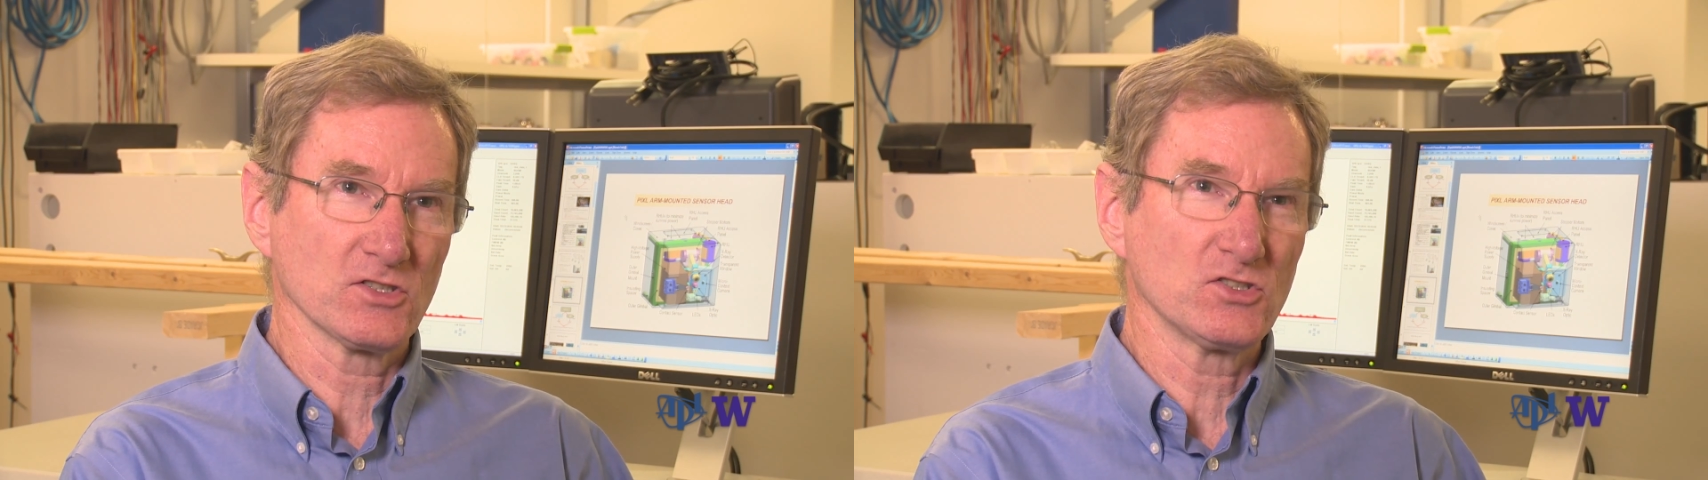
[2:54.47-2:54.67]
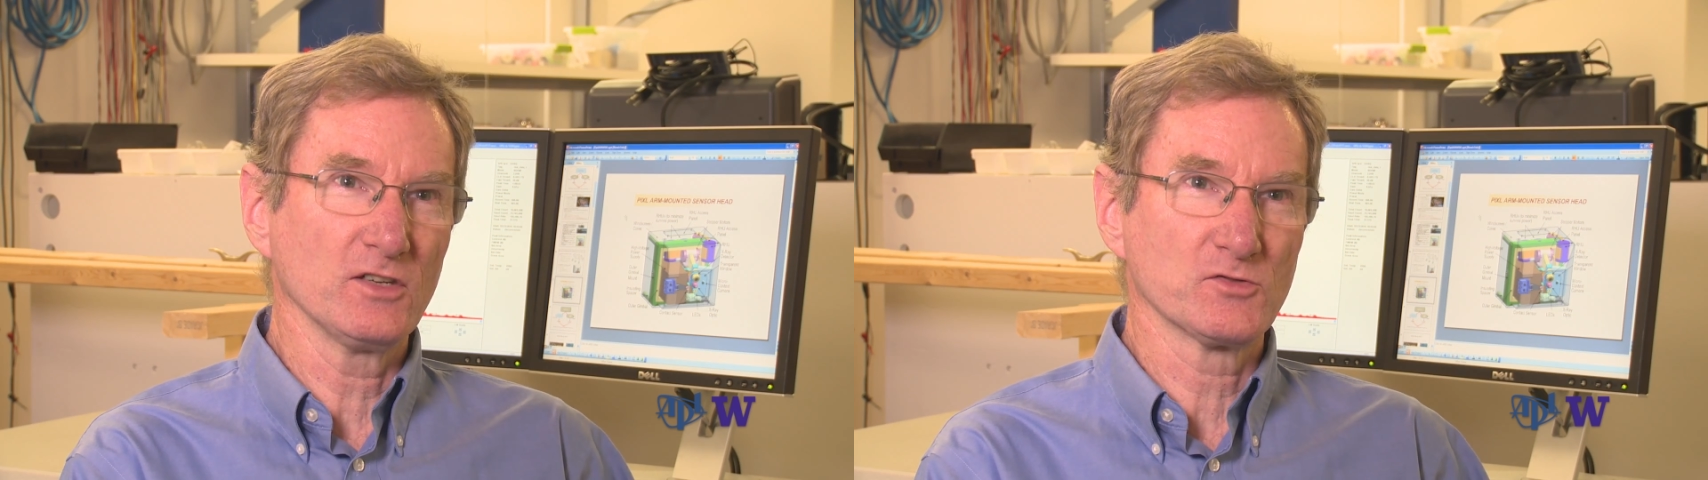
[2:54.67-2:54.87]

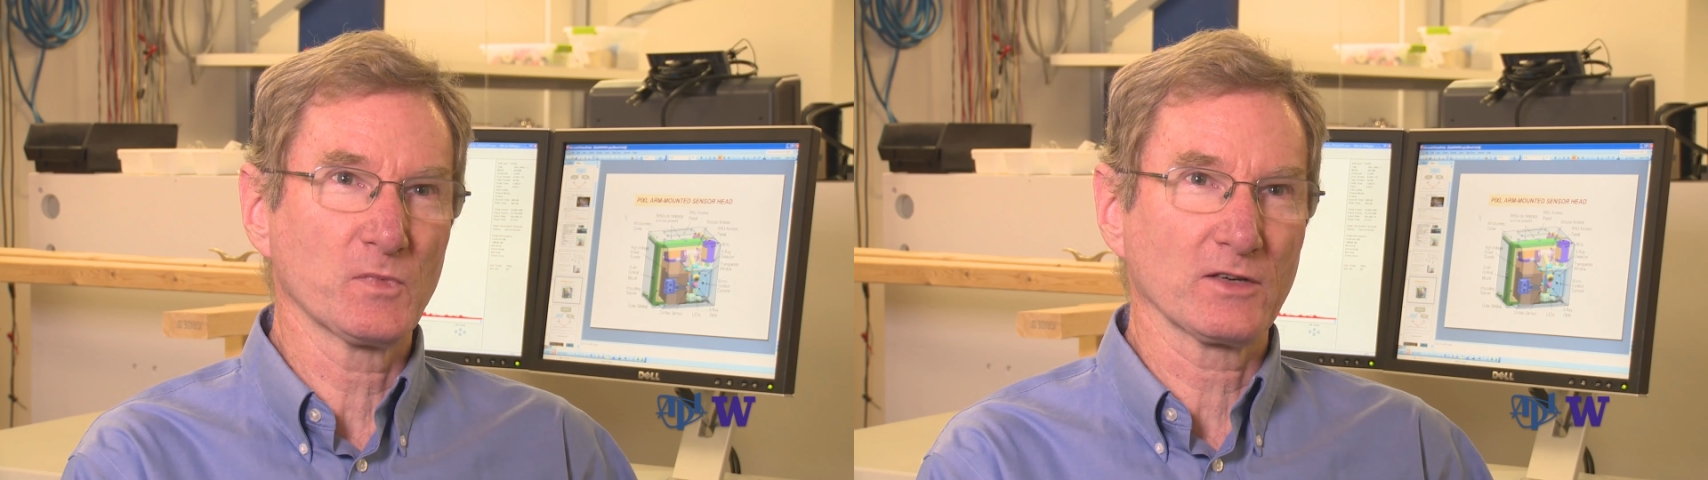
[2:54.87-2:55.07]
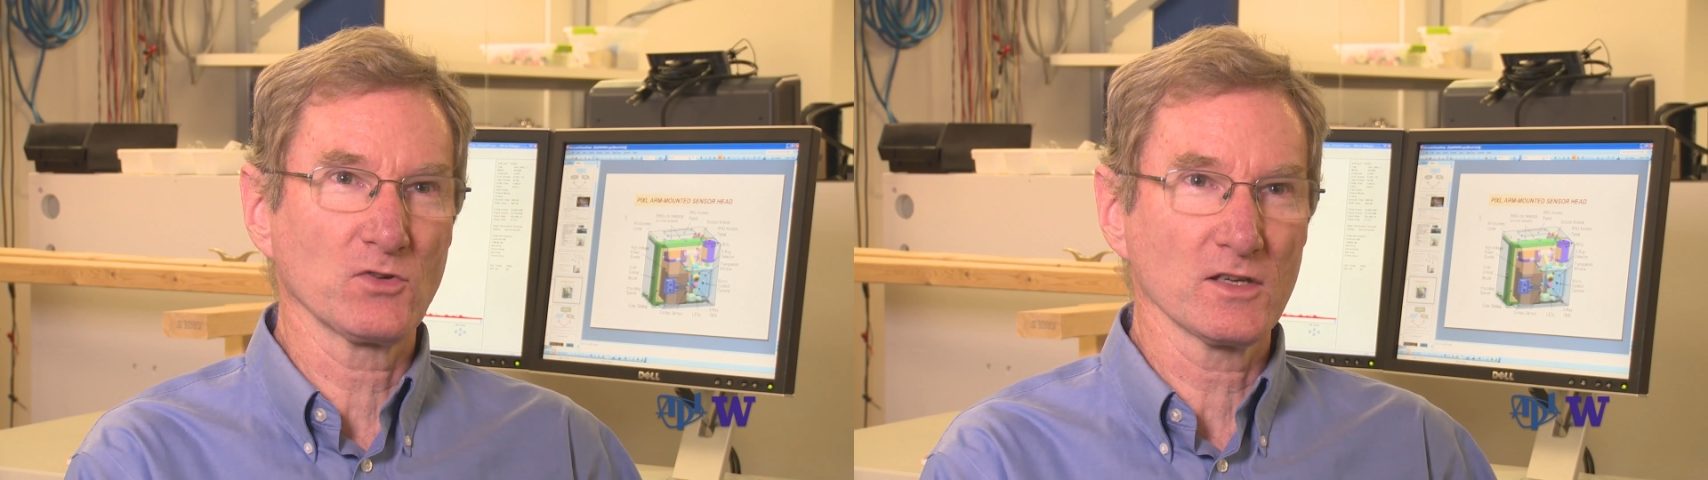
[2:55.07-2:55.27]
the chief
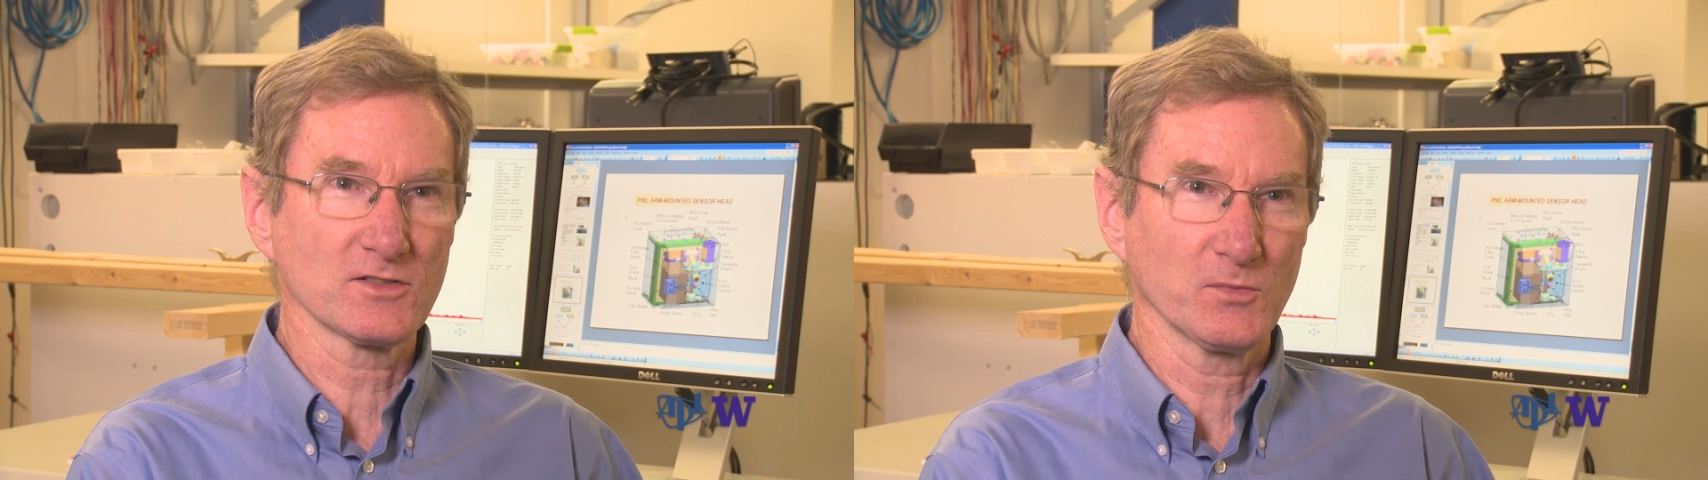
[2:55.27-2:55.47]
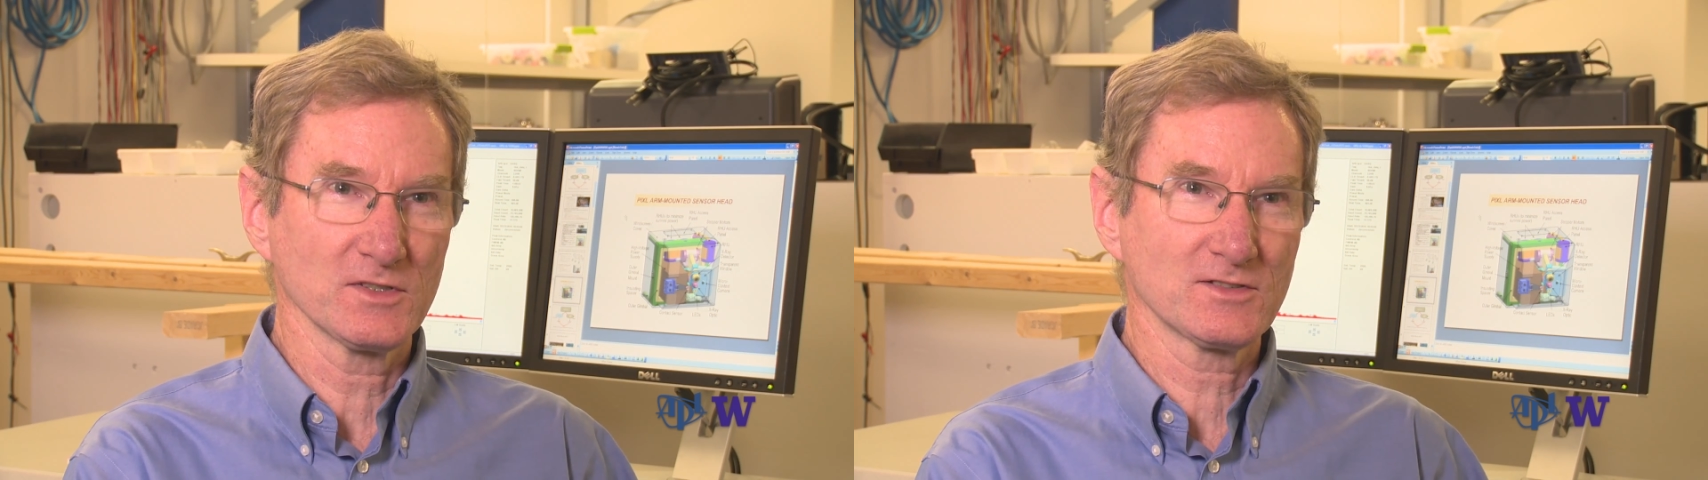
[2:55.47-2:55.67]

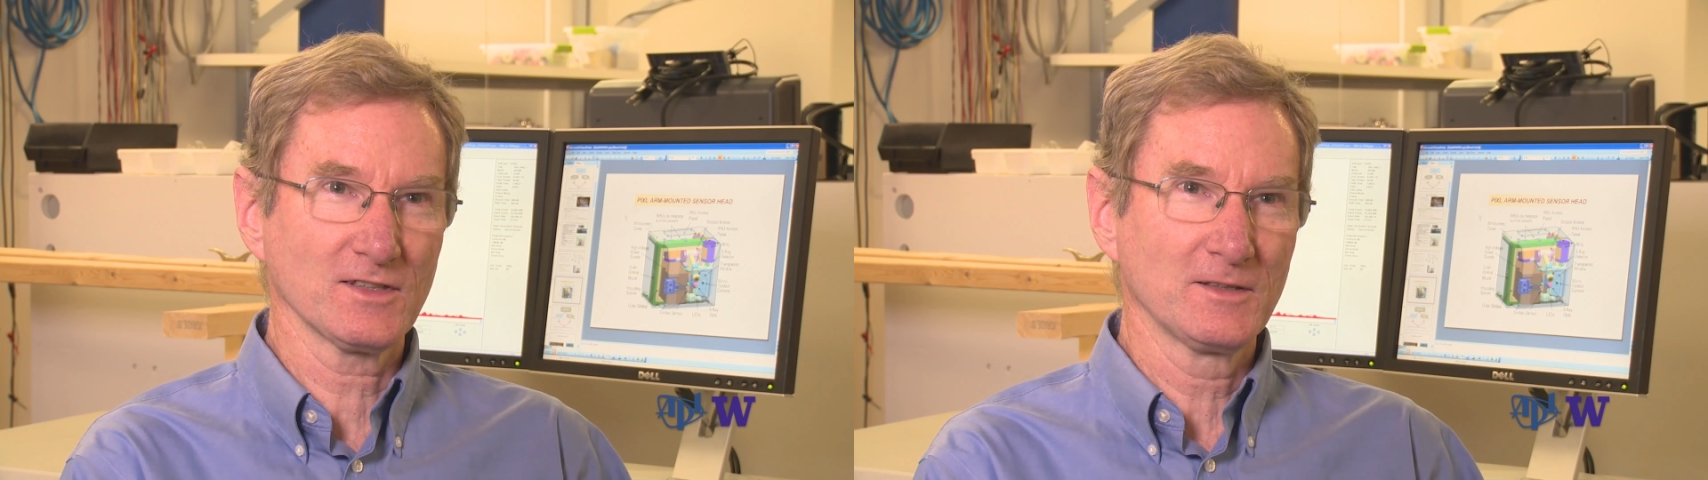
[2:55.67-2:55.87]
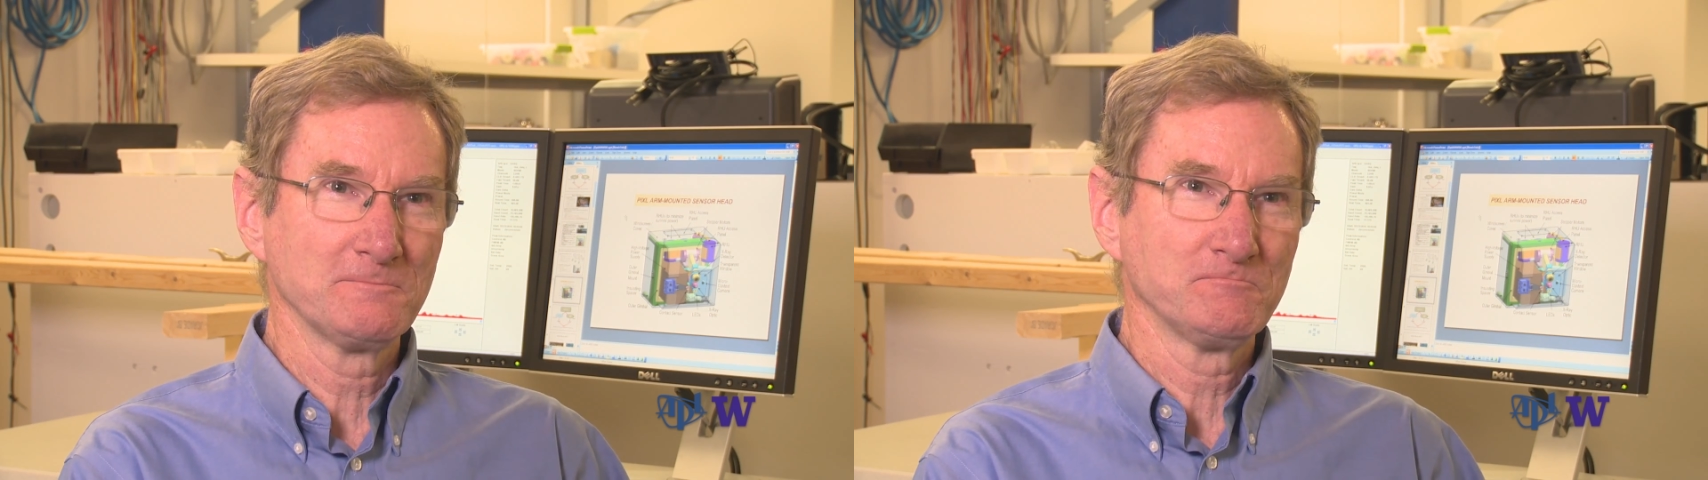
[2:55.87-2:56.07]
spectroscopist.